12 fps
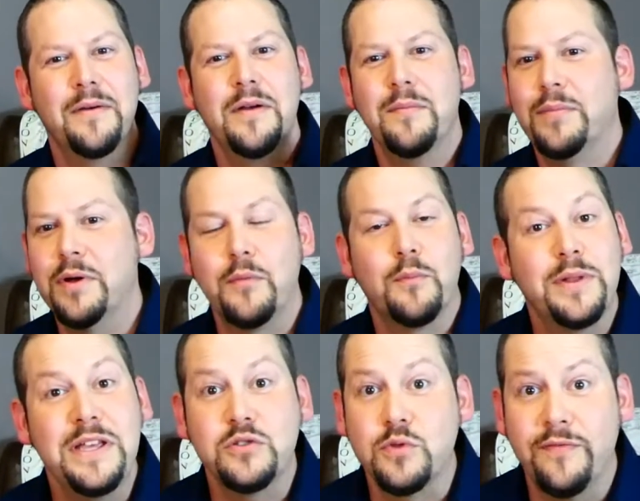But
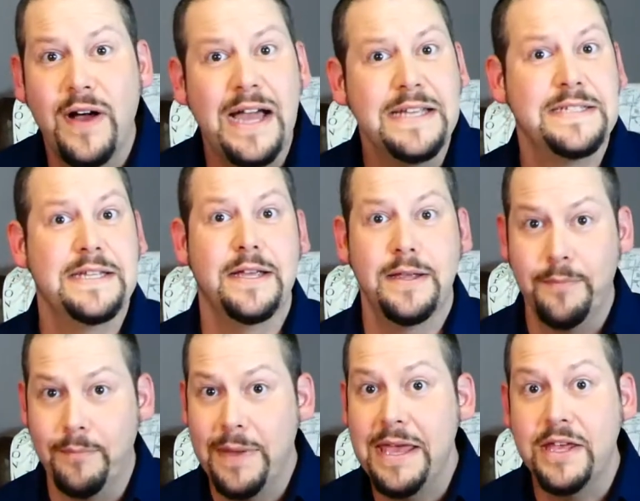please revise it.
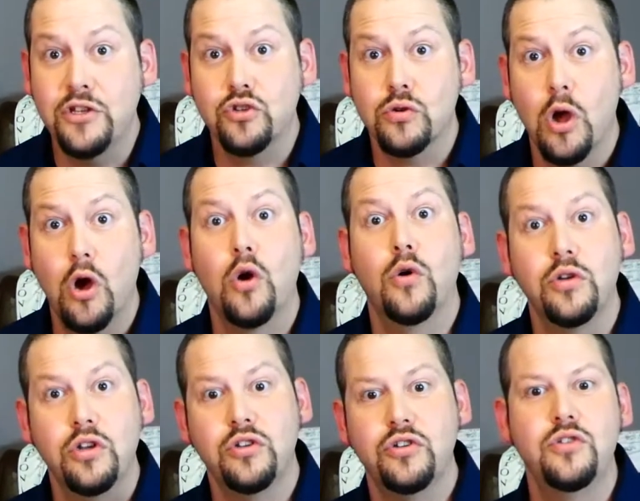Make it your
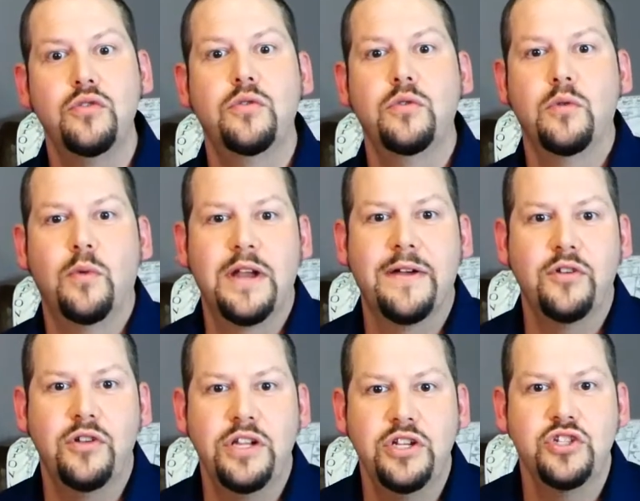own. Do whatever
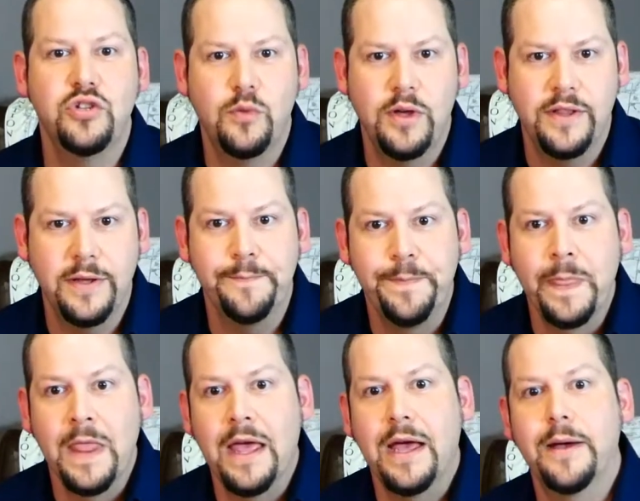you need to with it
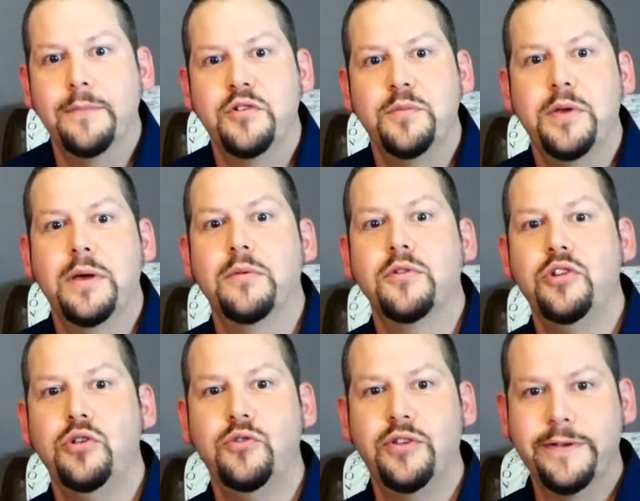to be able to
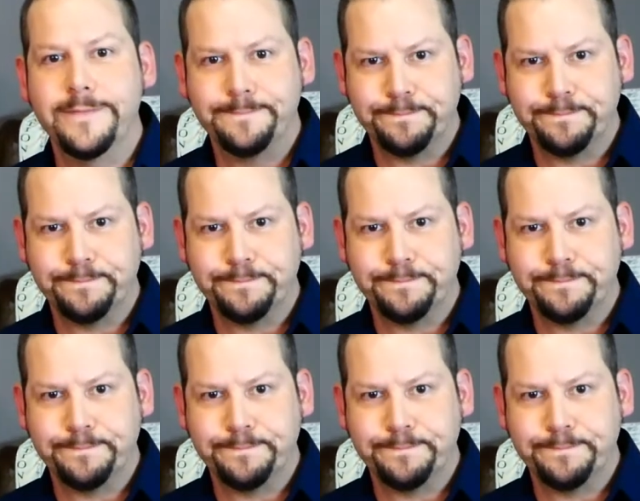use it.